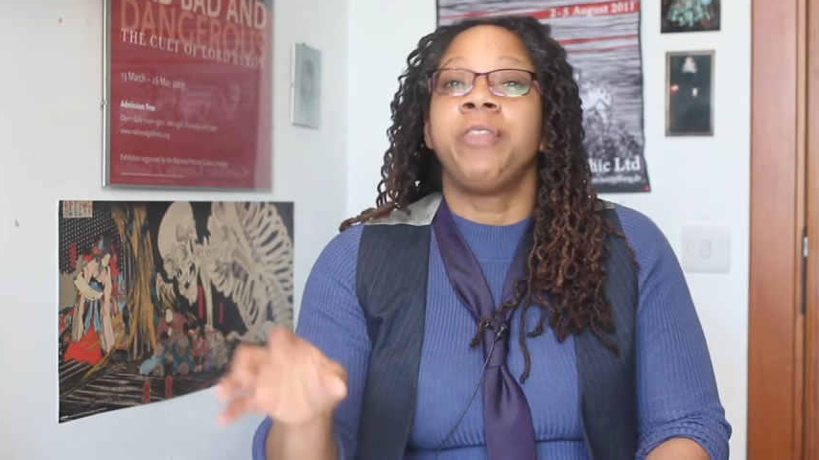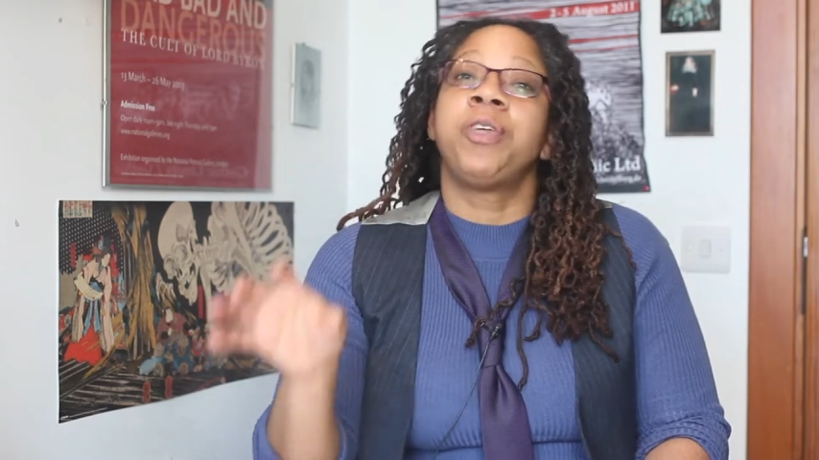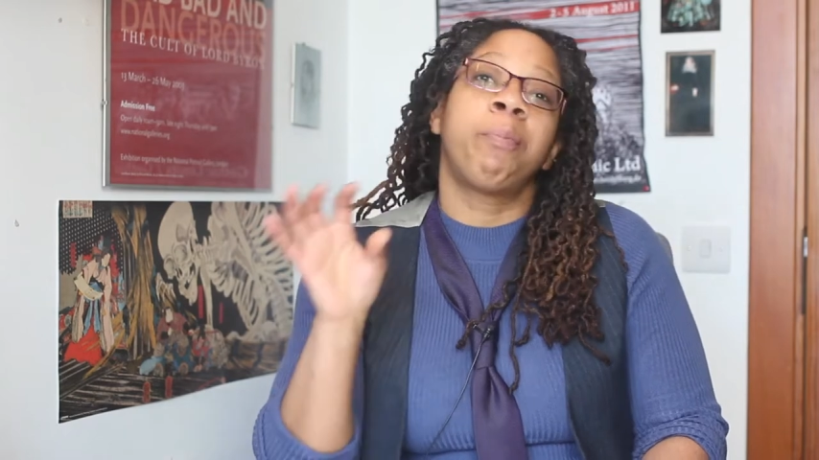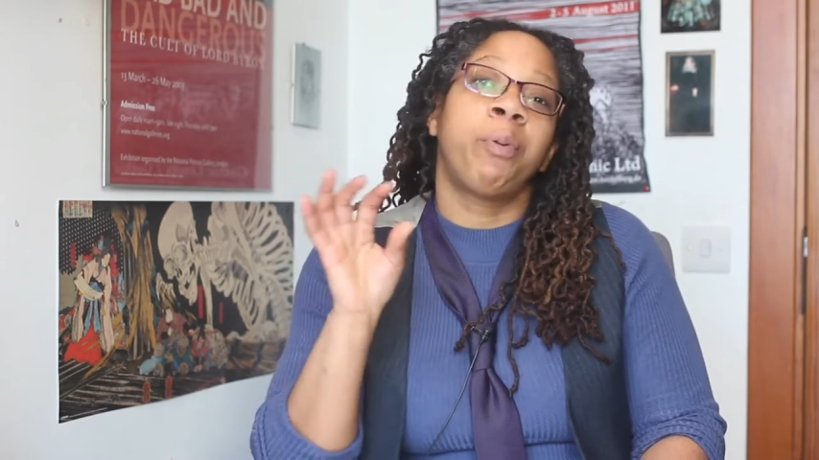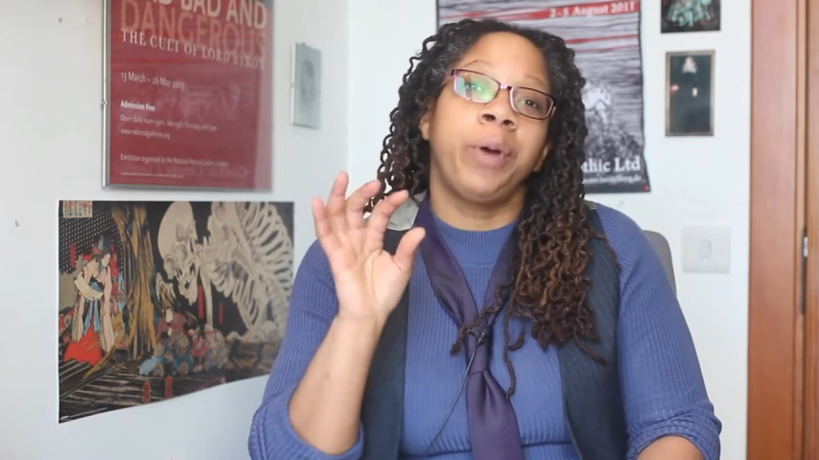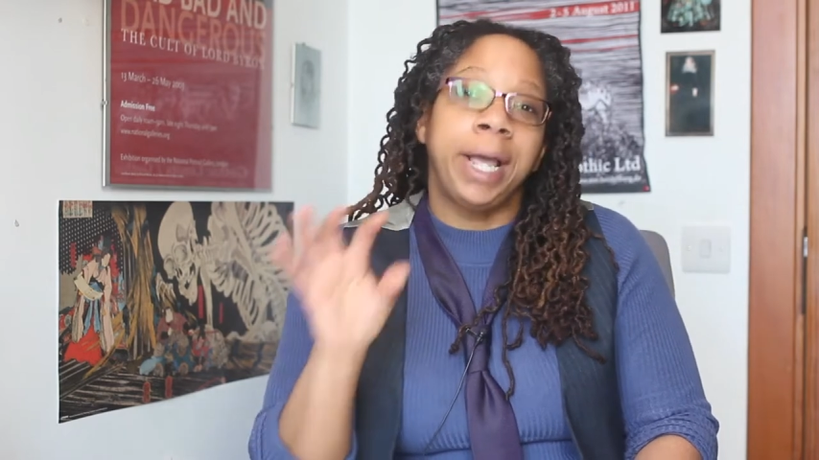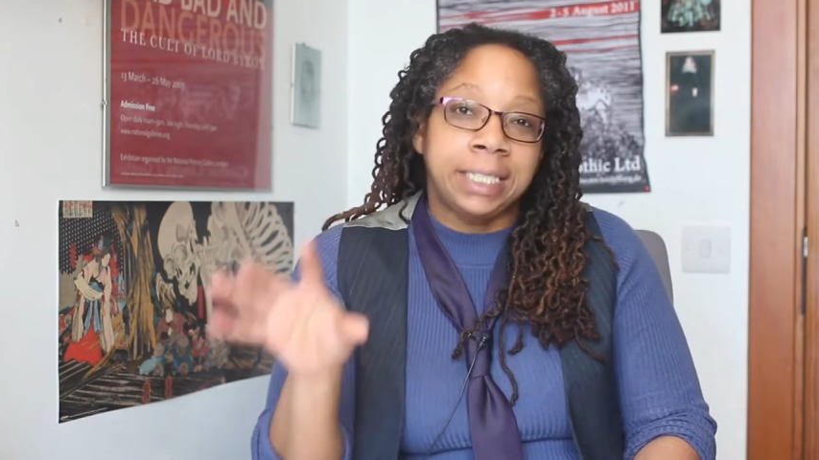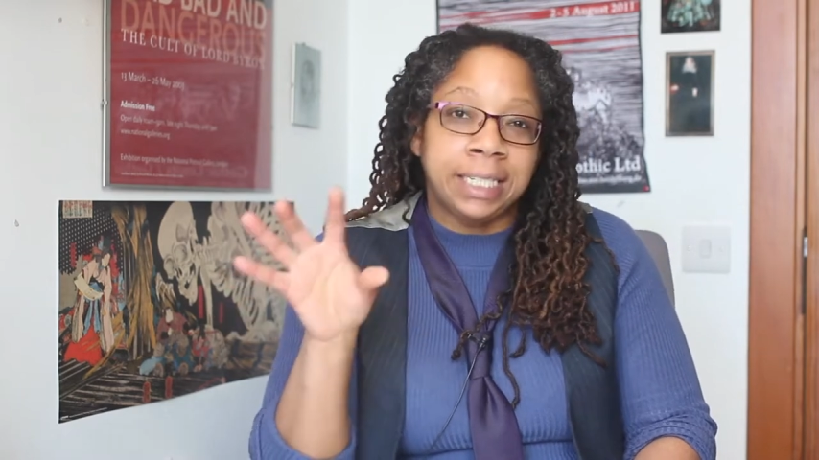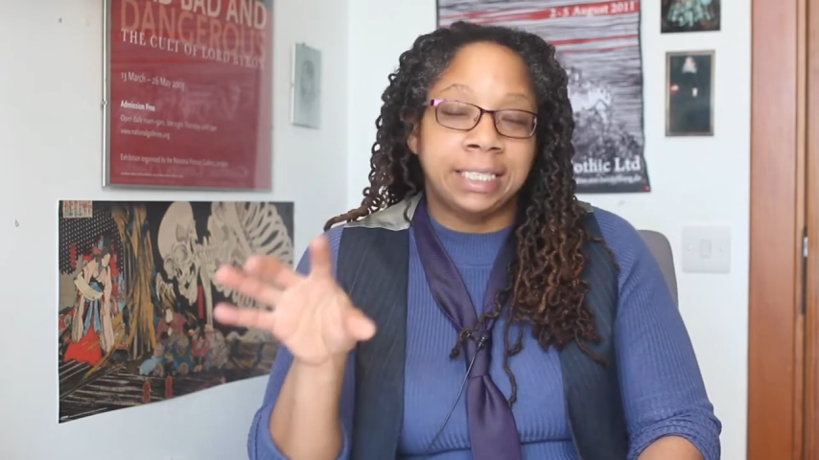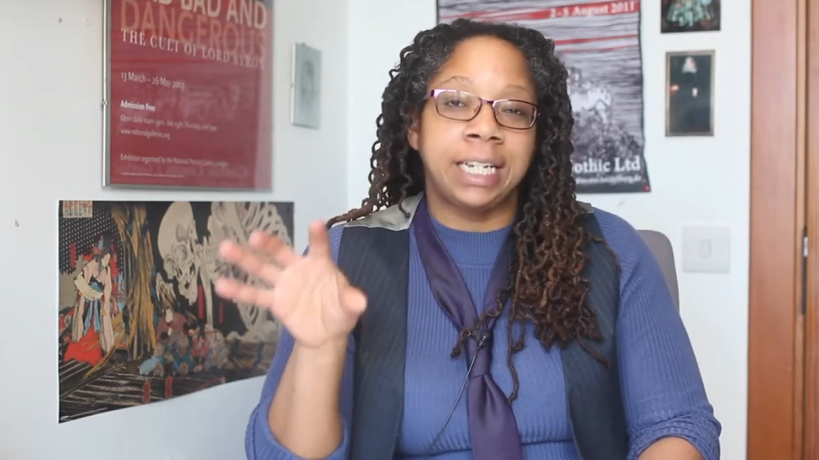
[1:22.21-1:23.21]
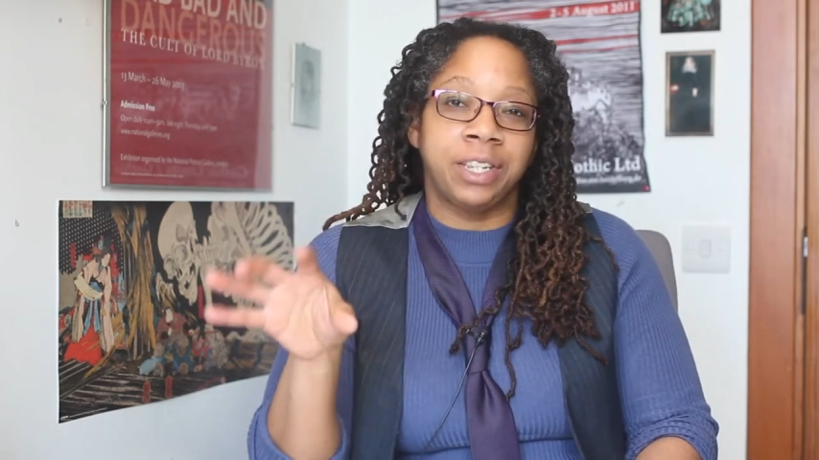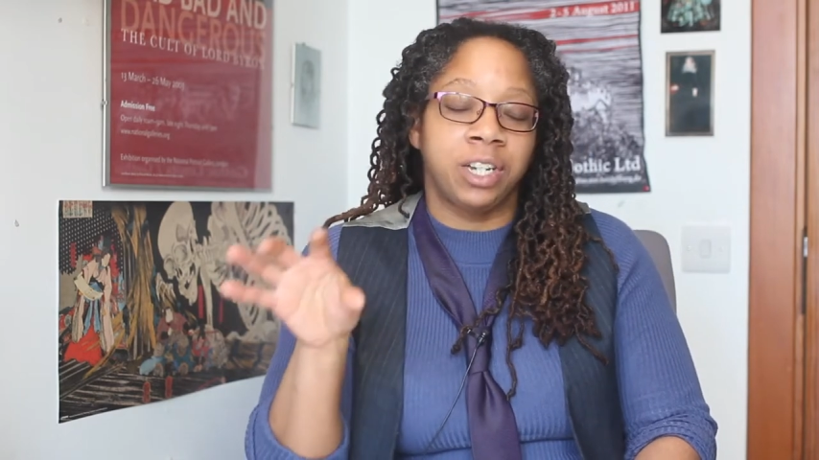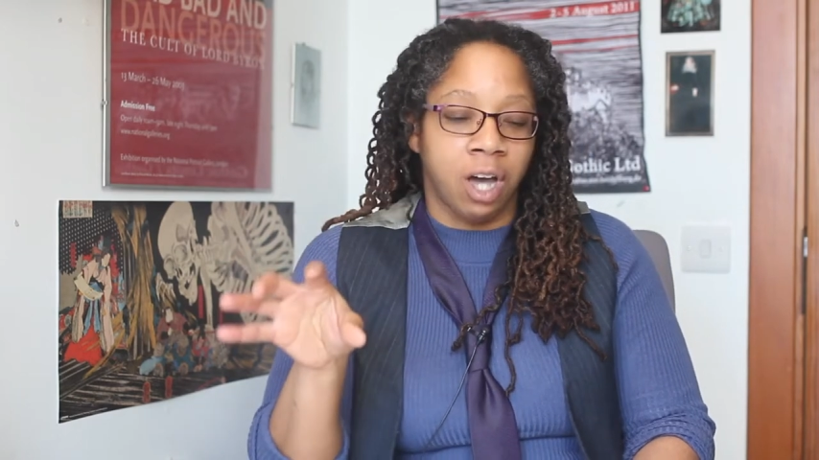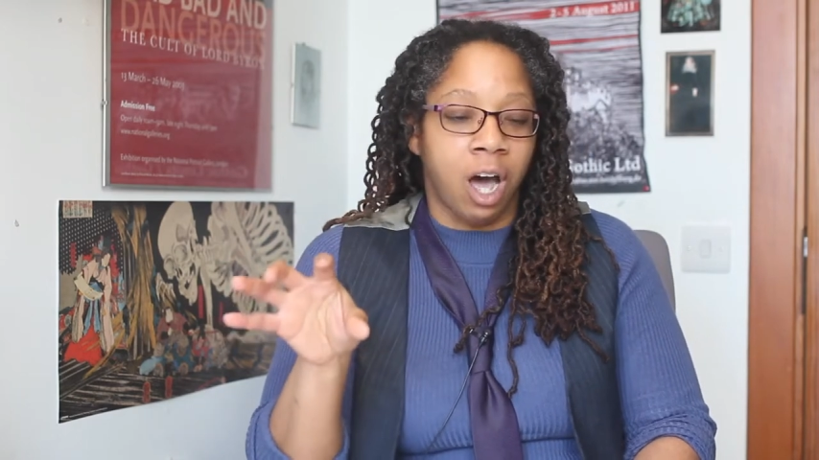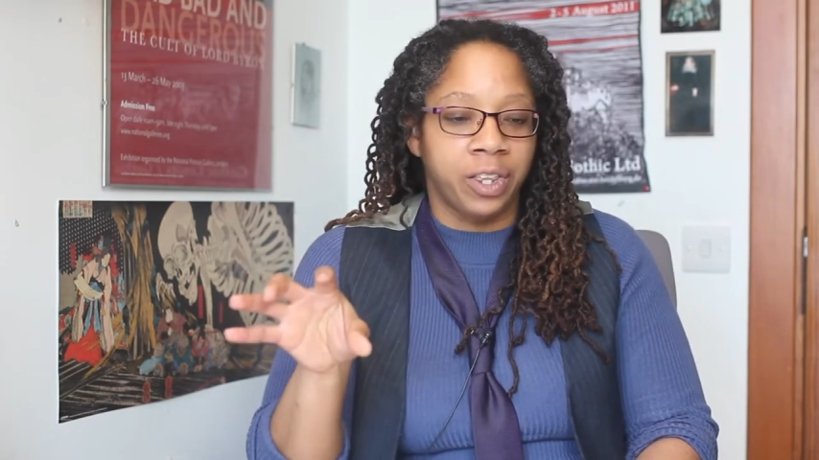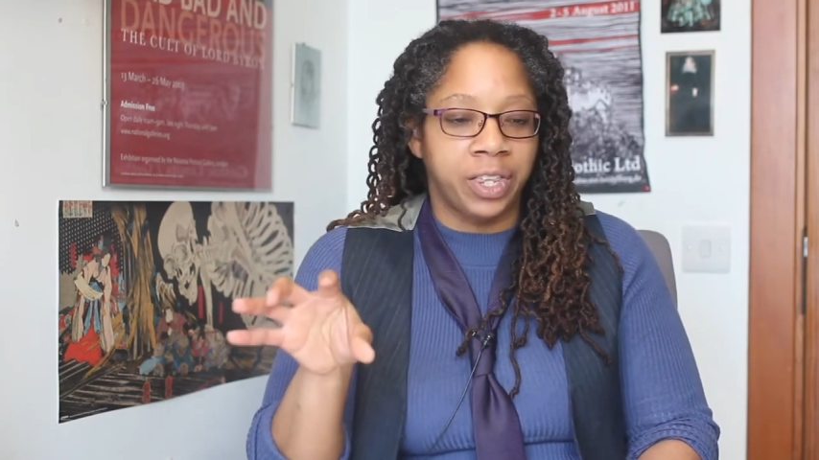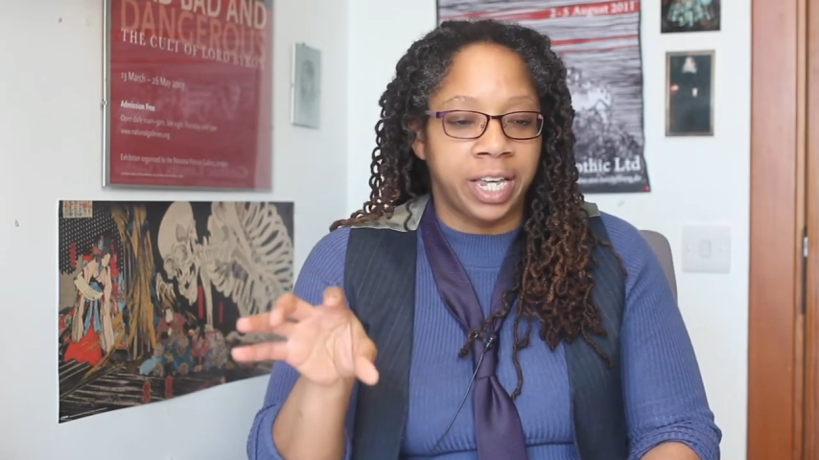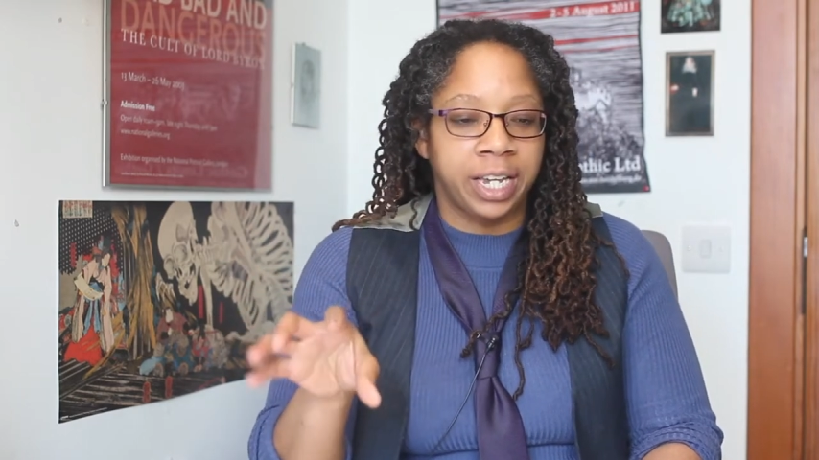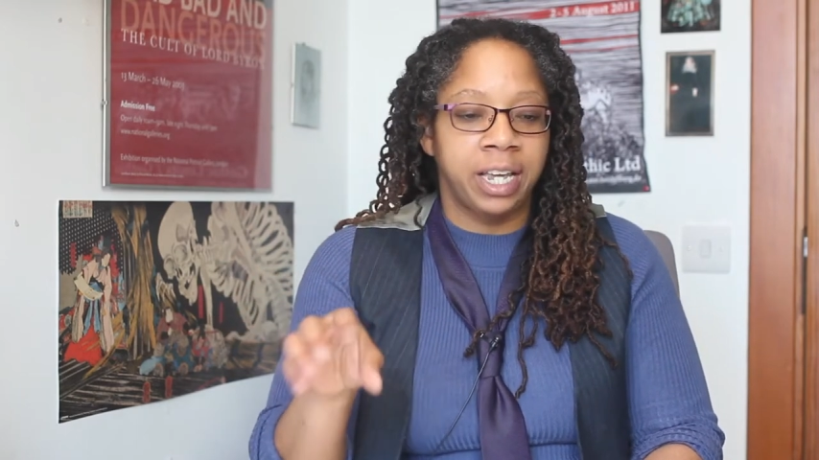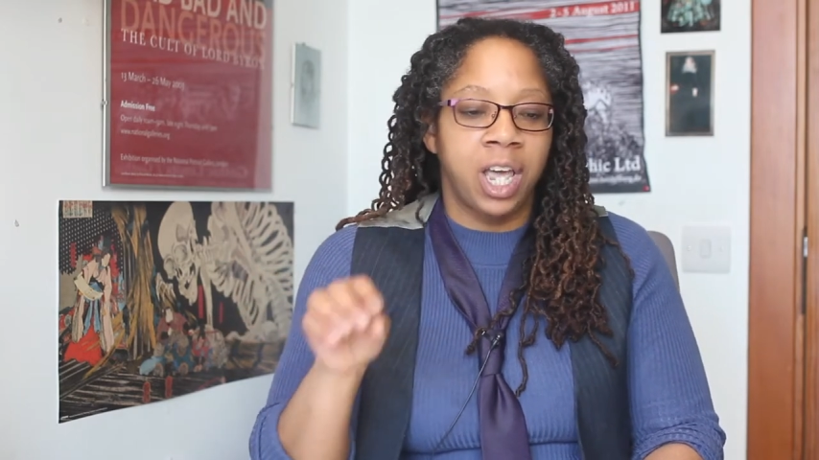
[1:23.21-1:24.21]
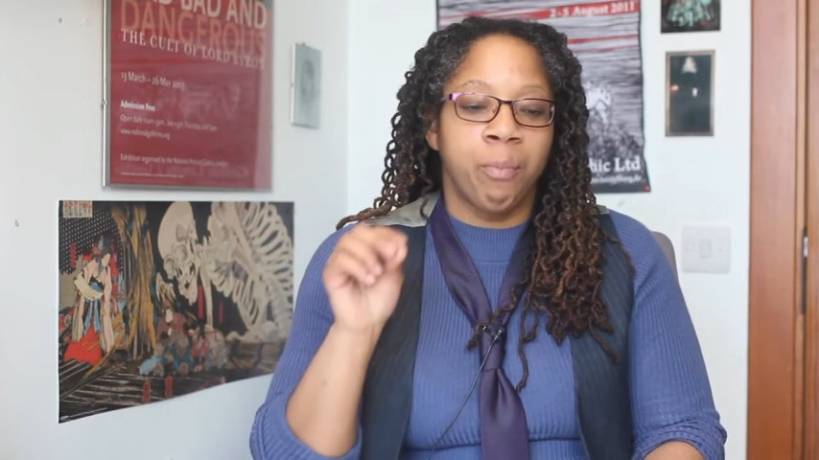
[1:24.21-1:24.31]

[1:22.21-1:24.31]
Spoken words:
Their presence in the Gothic